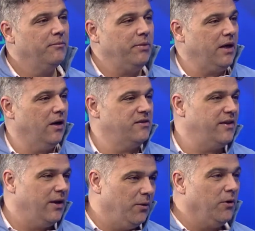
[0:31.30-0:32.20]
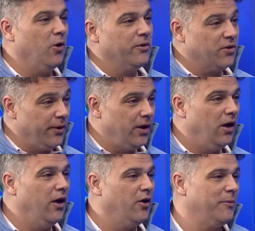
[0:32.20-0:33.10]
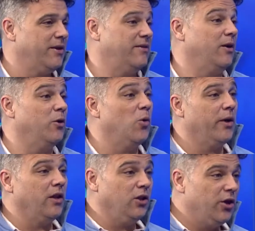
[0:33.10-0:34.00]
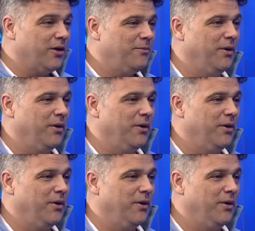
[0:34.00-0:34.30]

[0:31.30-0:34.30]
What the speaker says: because they don't know what's going on or because they don't know where to look,